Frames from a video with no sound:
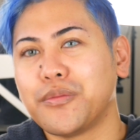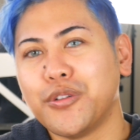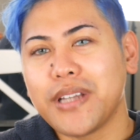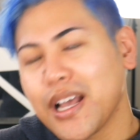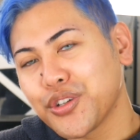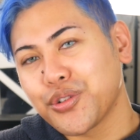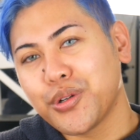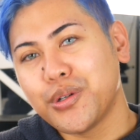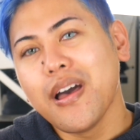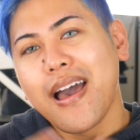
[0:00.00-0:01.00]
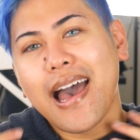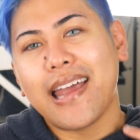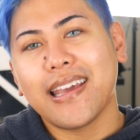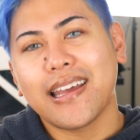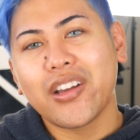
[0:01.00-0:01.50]
more natural.
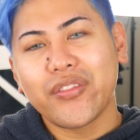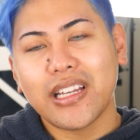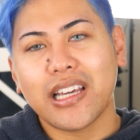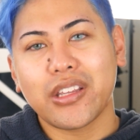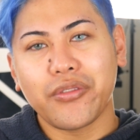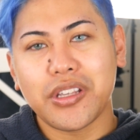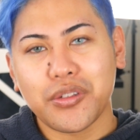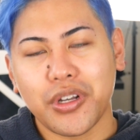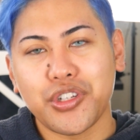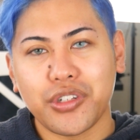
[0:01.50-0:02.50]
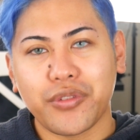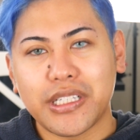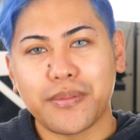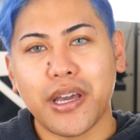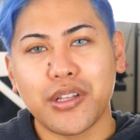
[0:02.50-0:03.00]
And again, I feel like this question
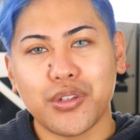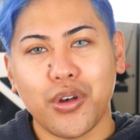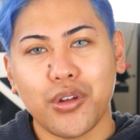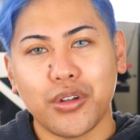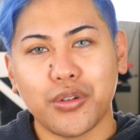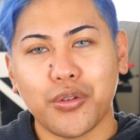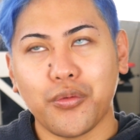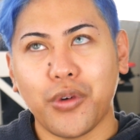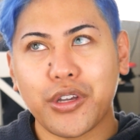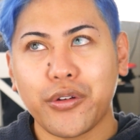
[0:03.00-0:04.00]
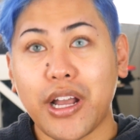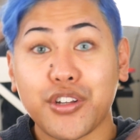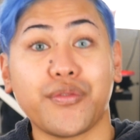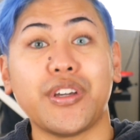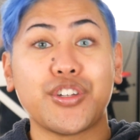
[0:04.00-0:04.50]
really depends on what your
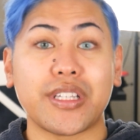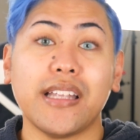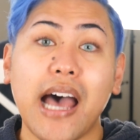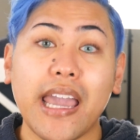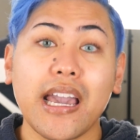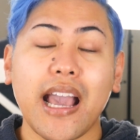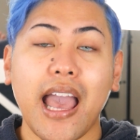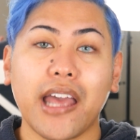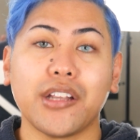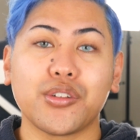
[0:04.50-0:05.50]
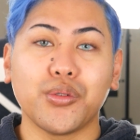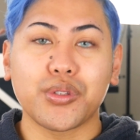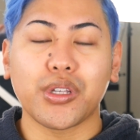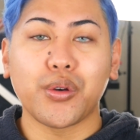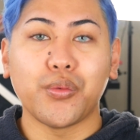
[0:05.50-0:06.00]
natural features are like and
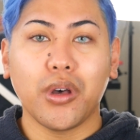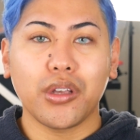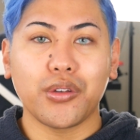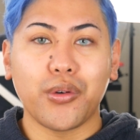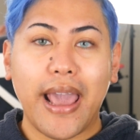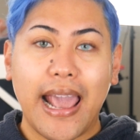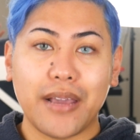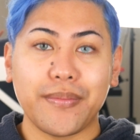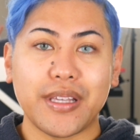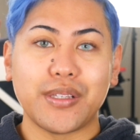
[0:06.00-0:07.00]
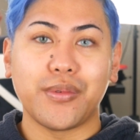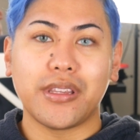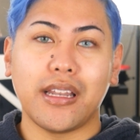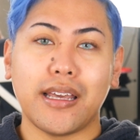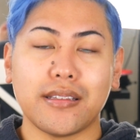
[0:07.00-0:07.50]
also what your aim is
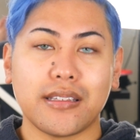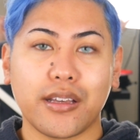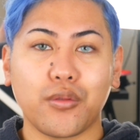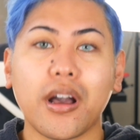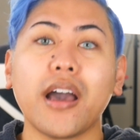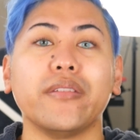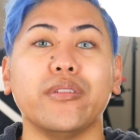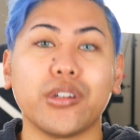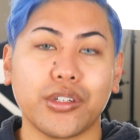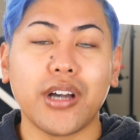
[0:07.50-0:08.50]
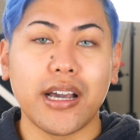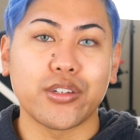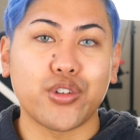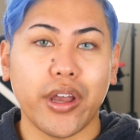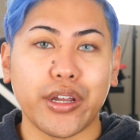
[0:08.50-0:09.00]
with the lens, like what kind of look you guys
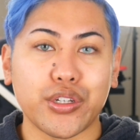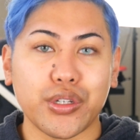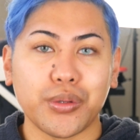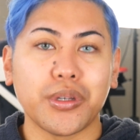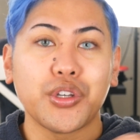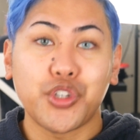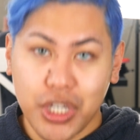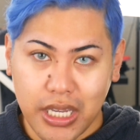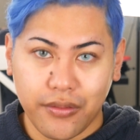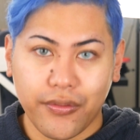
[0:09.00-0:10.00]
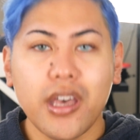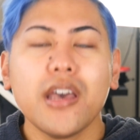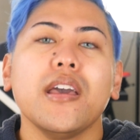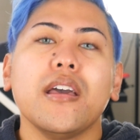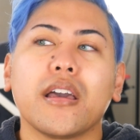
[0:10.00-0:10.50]
are trying to achieve.
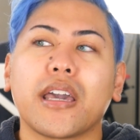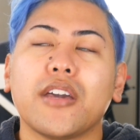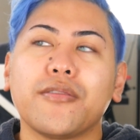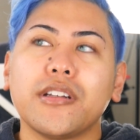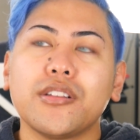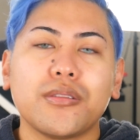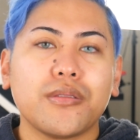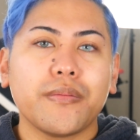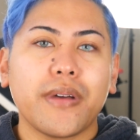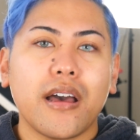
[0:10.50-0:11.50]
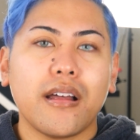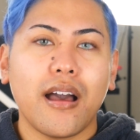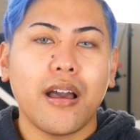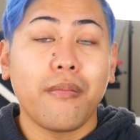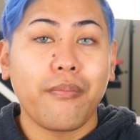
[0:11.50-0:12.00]
Okay, if we're going to talk
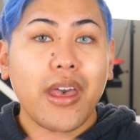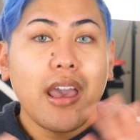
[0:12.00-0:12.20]
about